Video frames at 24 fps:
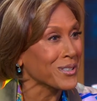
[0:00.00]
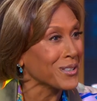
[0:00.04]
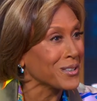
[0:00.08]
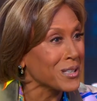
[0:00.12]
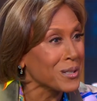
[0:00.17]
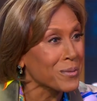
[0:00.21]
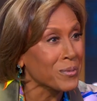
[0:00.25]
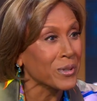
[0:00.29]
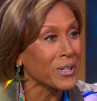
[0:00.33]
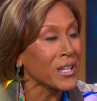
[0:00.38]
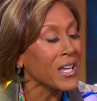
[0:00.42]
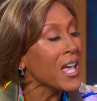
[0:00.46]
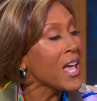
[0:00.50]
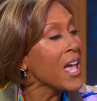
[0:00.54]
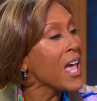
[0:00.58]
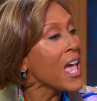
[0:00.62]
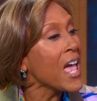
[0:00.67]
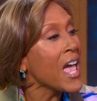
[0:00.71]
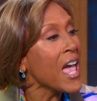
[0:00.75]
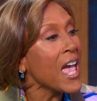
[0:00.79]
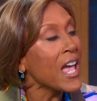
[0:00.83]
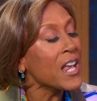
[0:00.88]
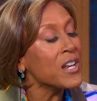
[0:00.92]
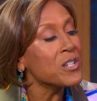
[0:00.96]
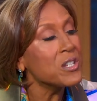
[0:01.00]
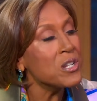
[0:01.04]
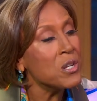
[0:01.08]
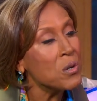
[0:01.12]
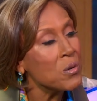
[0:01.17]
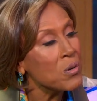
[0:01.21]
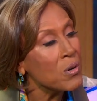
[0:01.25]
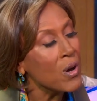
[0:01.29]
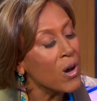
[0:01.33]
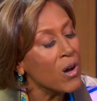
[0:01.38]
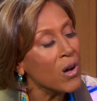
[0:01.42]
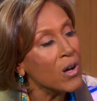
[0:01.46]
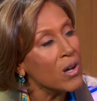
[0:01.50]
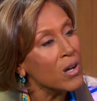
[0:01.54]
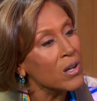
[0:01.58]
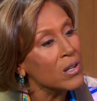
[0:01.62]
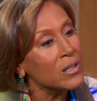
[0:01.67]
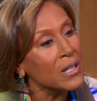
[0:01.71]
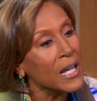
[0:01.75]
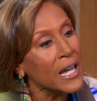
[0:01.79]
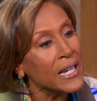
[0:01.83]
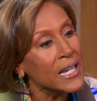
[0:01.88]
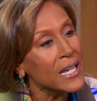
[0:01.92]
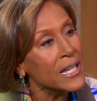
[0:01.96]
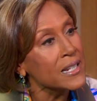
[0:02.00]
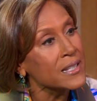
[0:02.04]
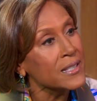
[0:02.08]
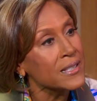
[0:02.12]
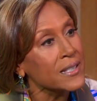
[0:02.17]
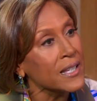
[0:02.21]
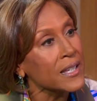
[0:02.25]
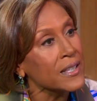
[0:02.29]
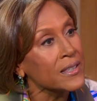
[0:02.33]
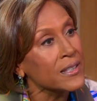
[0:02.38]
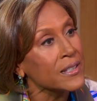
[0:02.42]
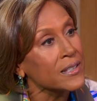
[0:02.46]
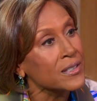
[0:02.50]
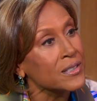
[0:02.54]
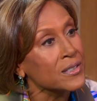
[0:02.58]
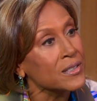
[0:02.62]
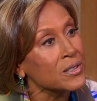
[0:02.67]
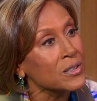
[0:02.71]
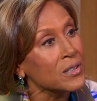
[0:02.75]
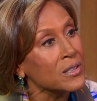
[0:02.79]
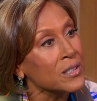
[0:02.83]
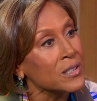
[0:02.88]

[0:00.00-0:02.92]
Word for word: the Liberty, and you all, I gotta say this,